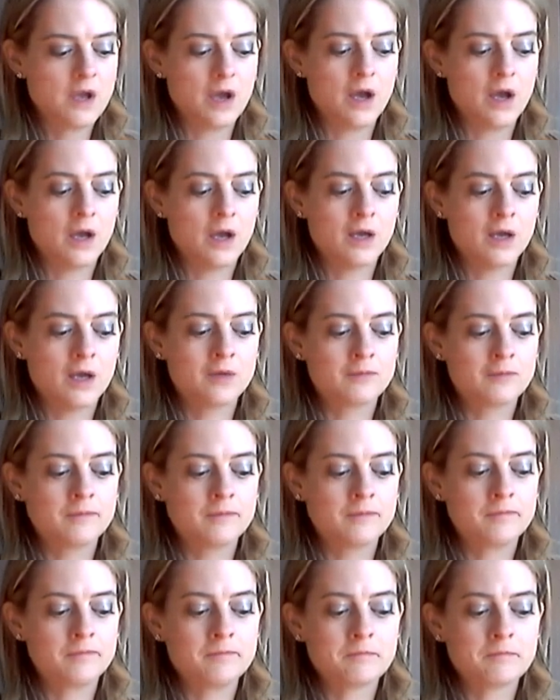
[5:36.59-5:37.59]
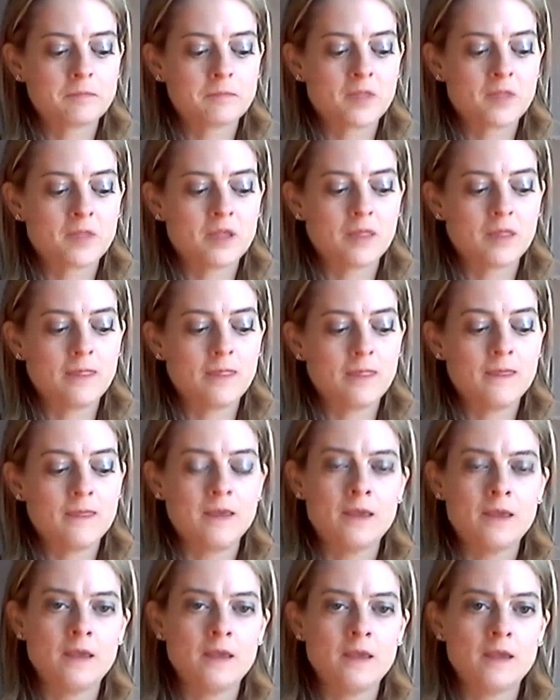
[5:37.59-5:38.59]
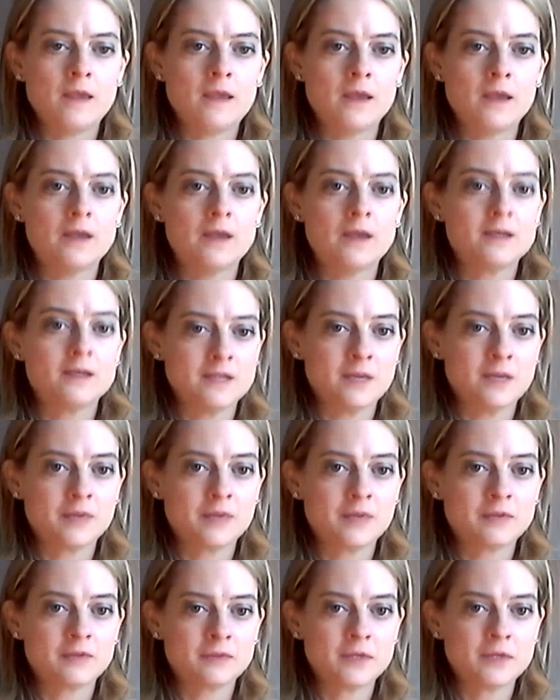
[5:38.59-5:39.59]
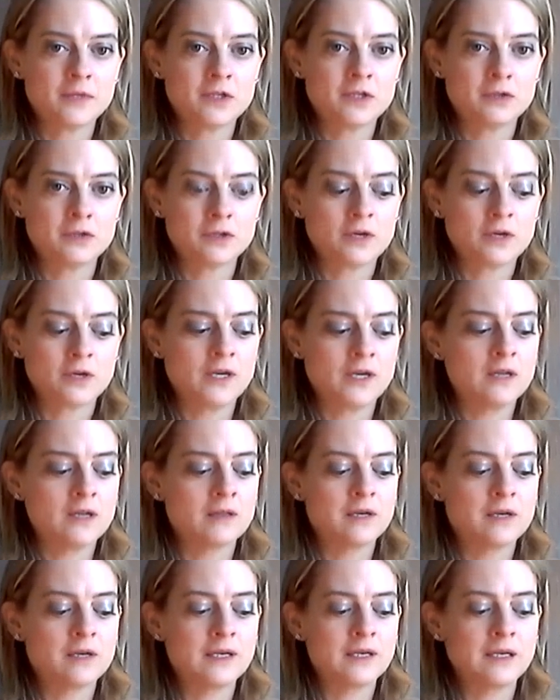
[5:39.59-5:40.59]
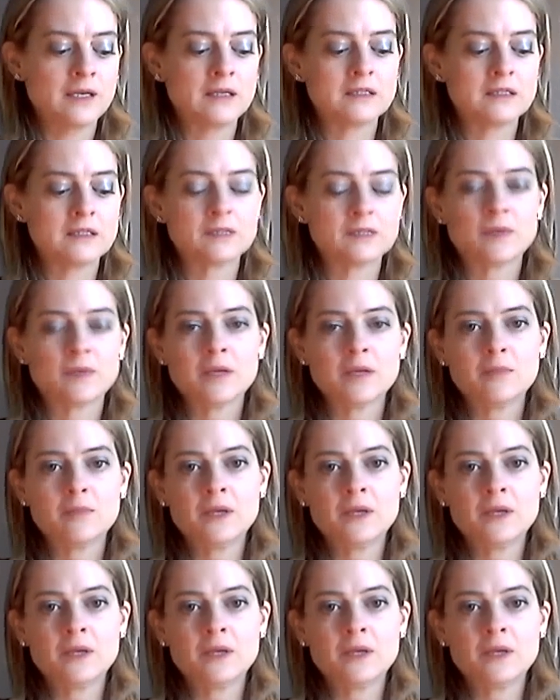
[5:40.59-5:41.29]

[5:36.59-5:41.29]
Um, an example of a regional trading alliance might